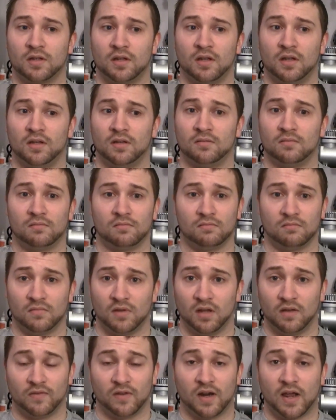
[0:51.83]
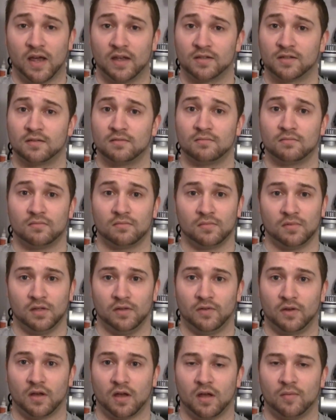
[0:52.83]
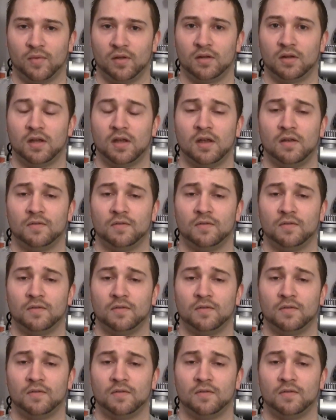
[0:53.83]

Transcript: and if it hasn't, leave a comment.